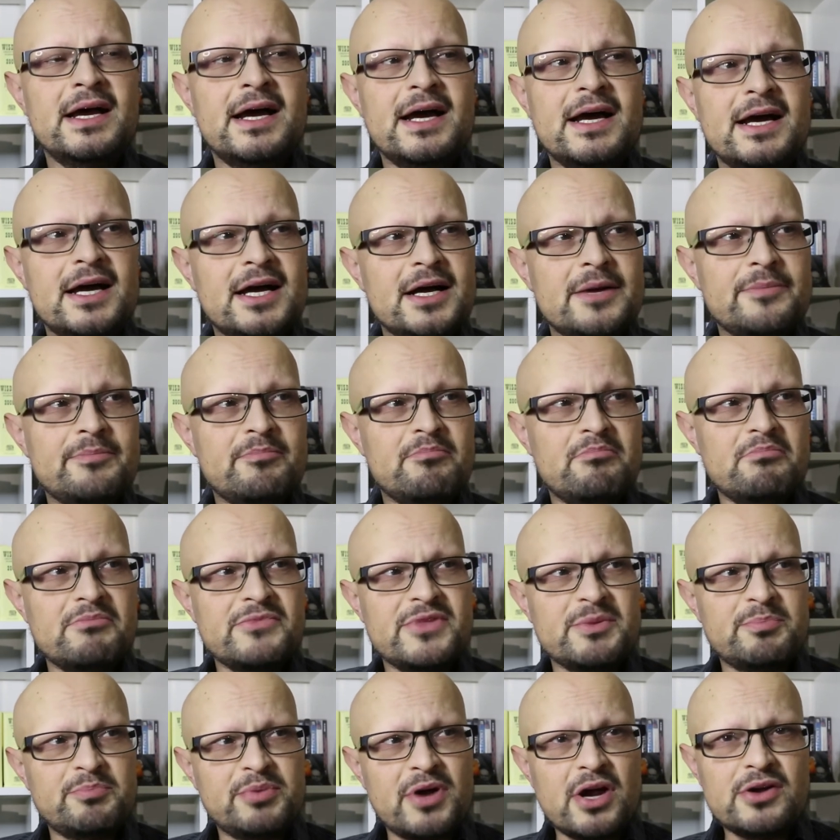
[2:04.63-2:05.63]

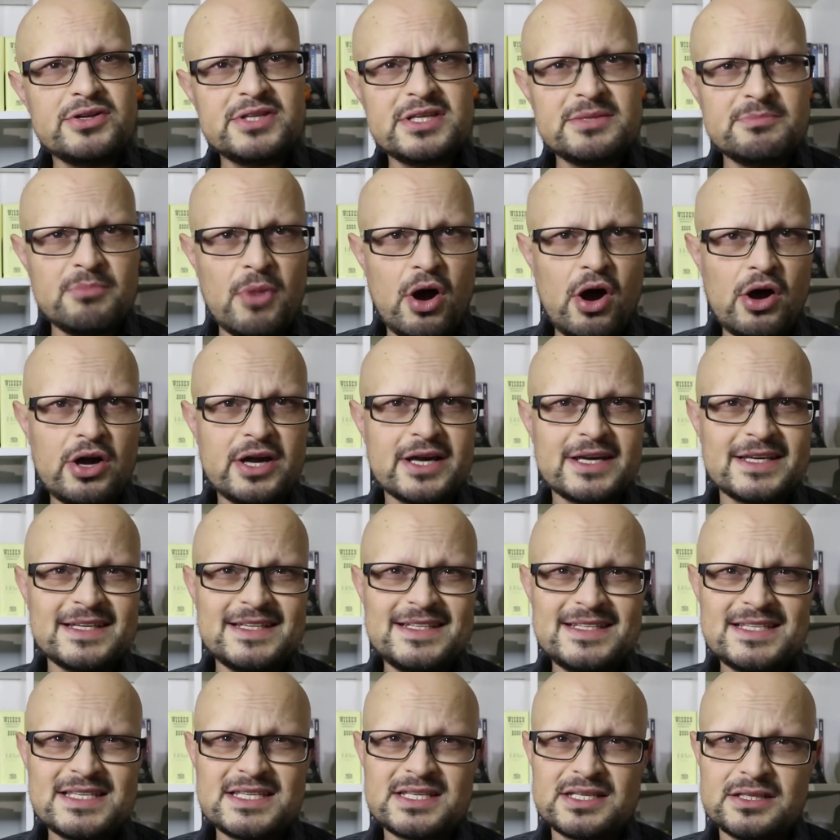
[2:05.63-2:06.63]
The protein marker
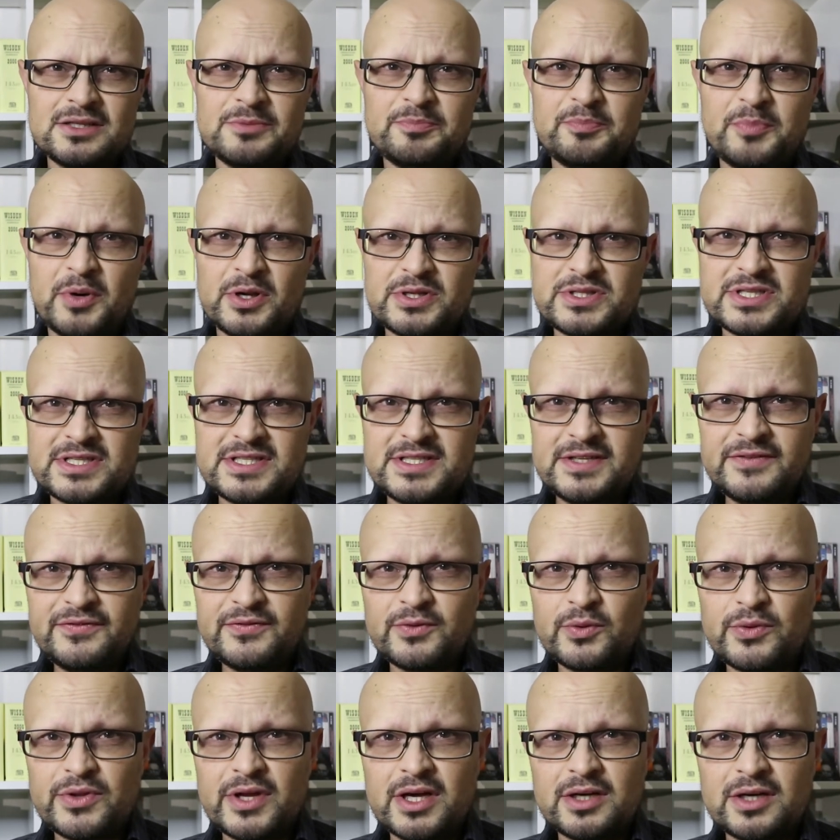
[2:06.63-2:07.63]
is still positive,
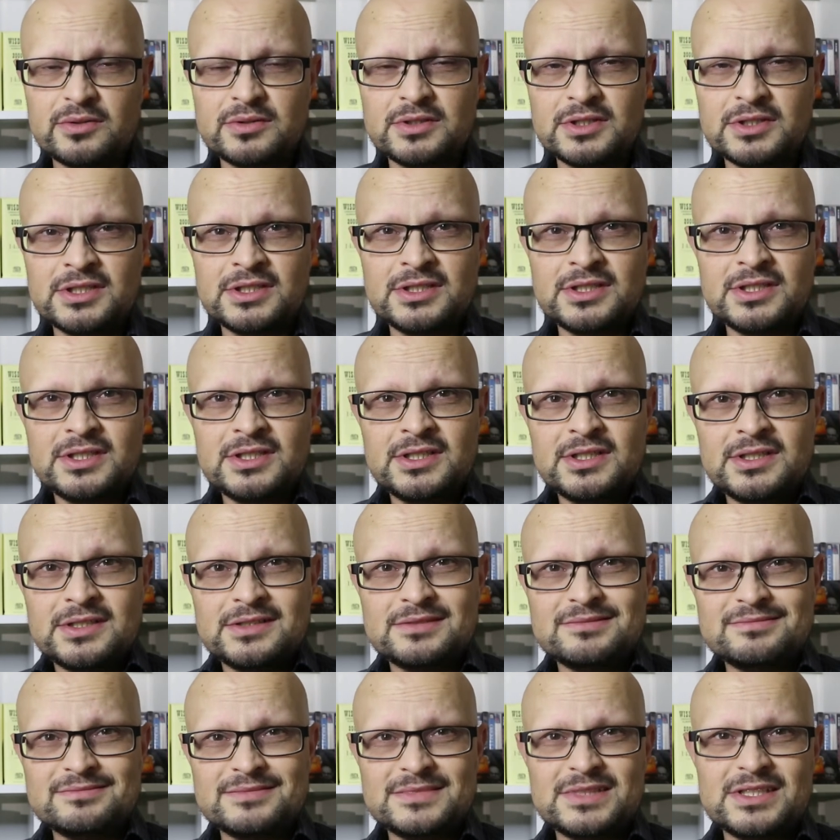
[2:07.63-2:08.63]
although
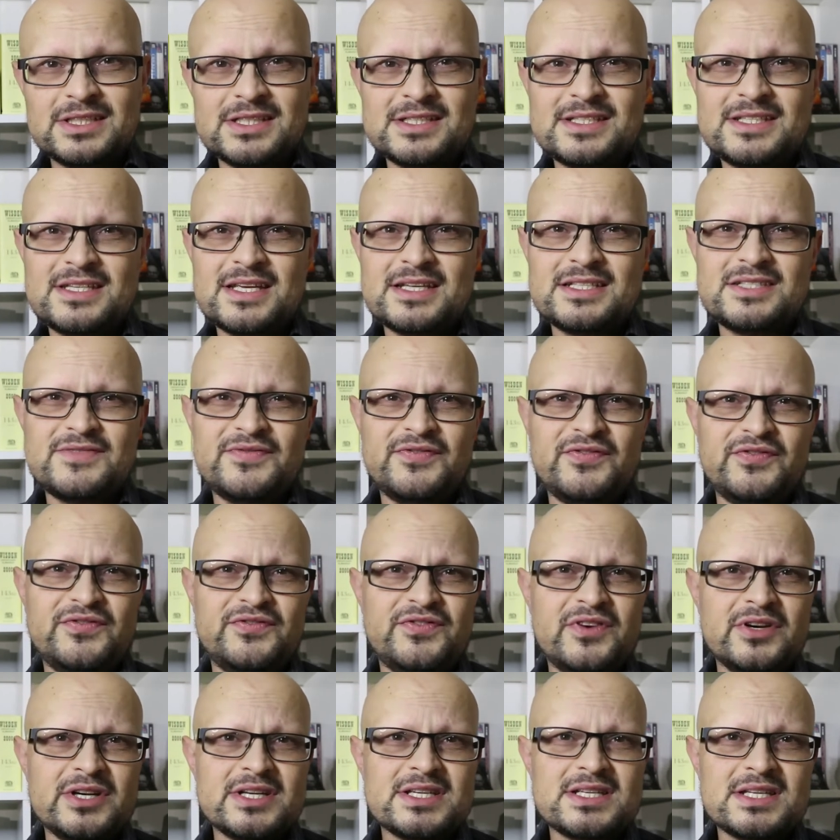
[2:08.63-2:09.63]
it's
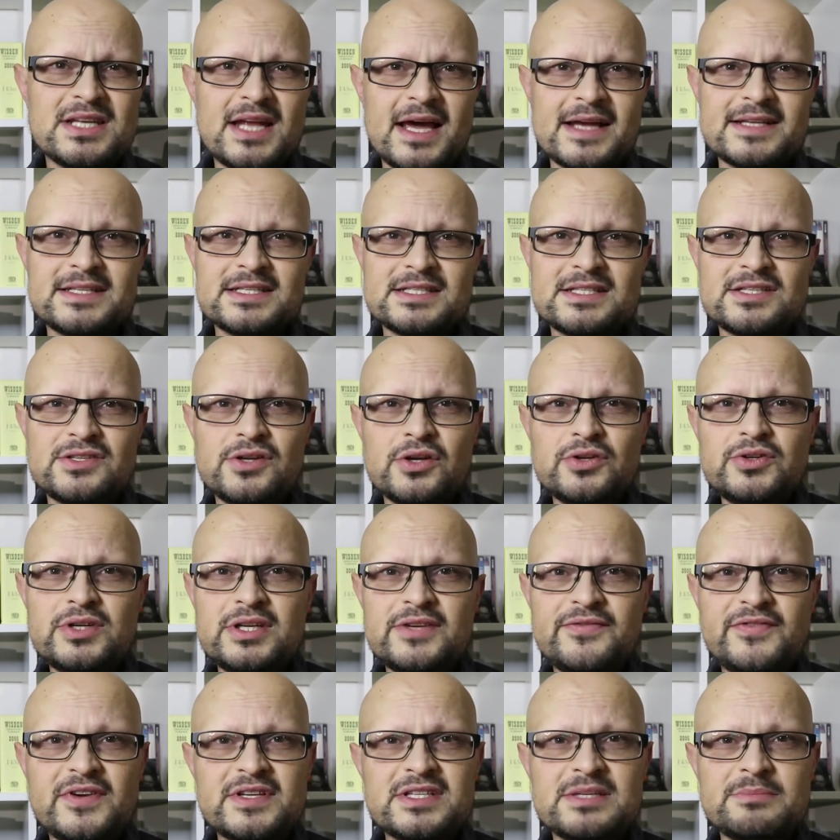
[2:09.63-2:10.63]
very slight. It's not really
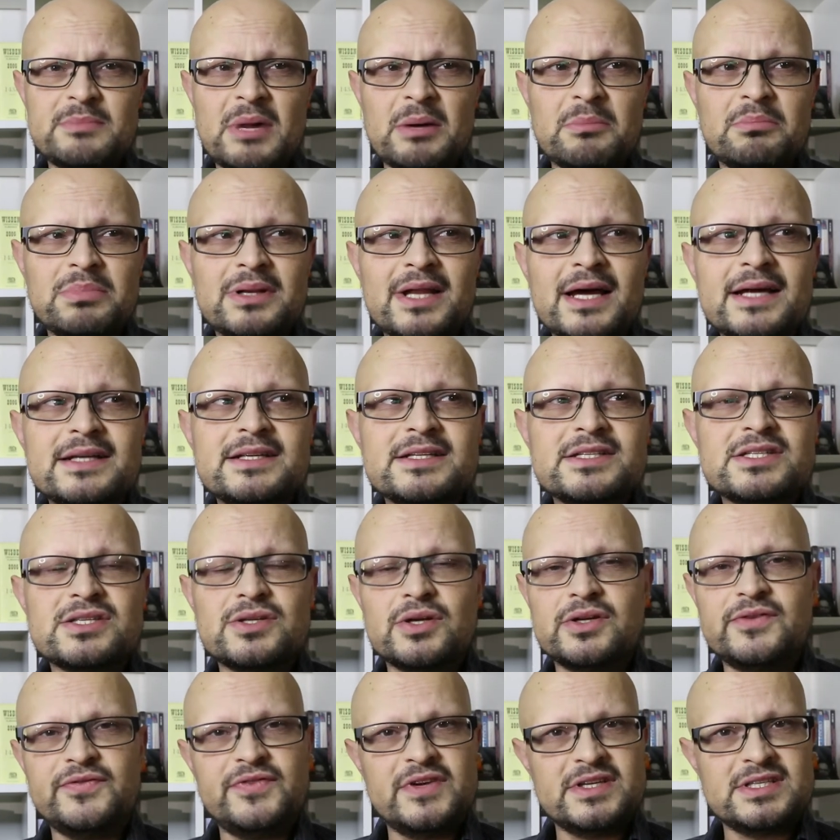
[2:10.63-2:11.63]
affecting my blood. It's
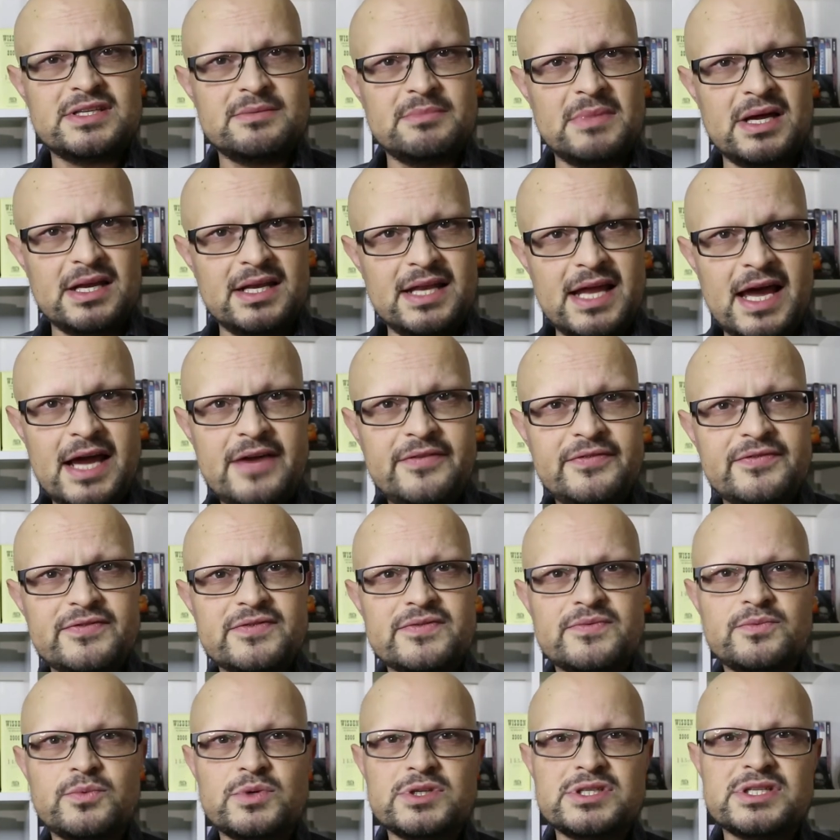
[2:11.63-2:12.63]
not affecting my
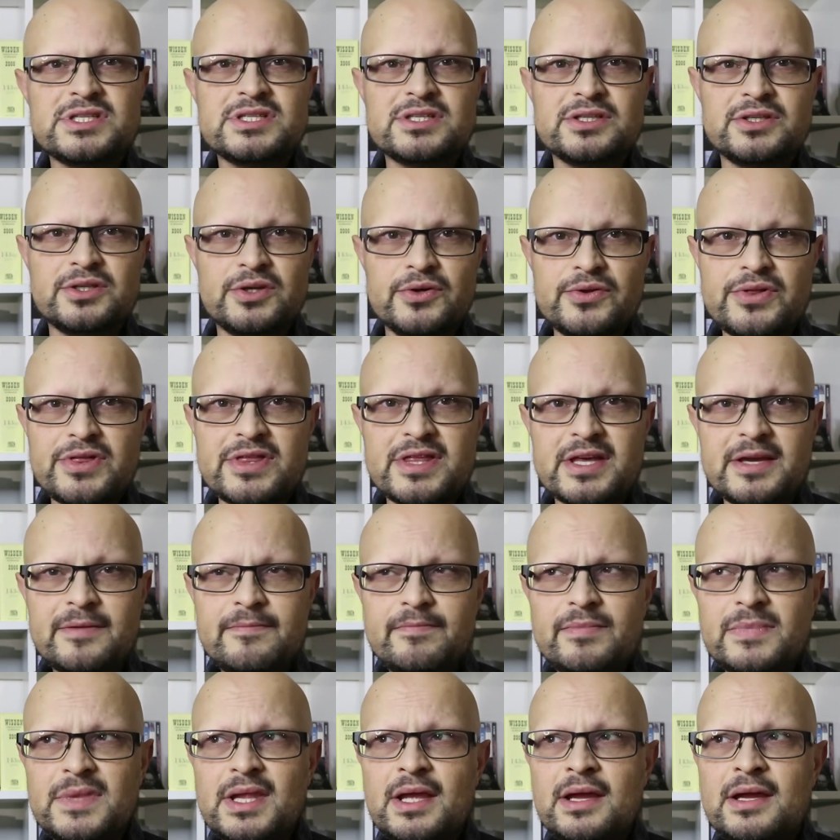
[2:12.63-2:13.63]
life, which is a good
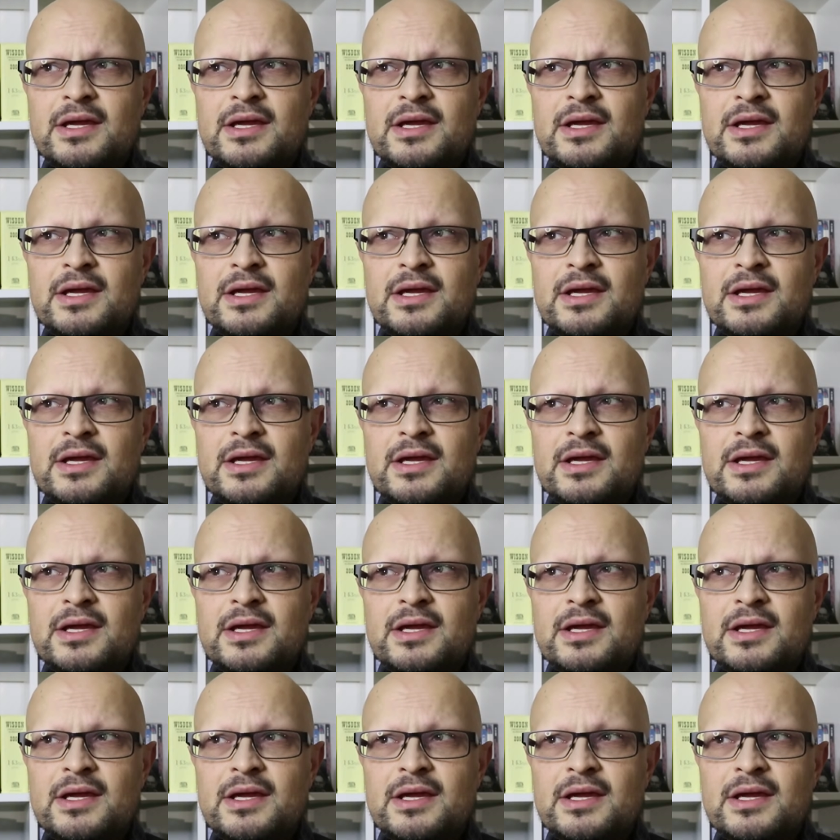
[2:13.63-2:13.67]
thing.